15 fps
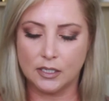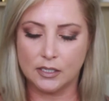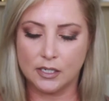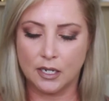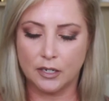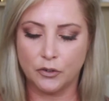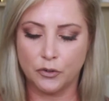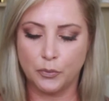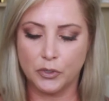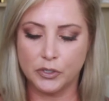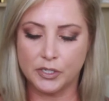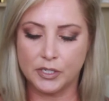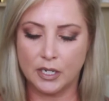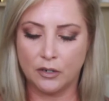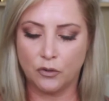This
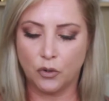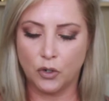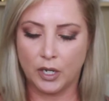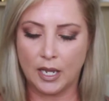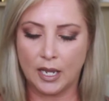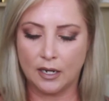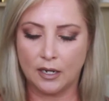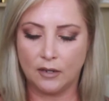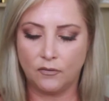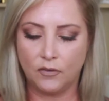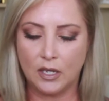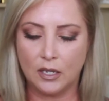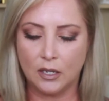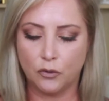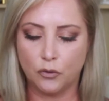100% organic, vegan,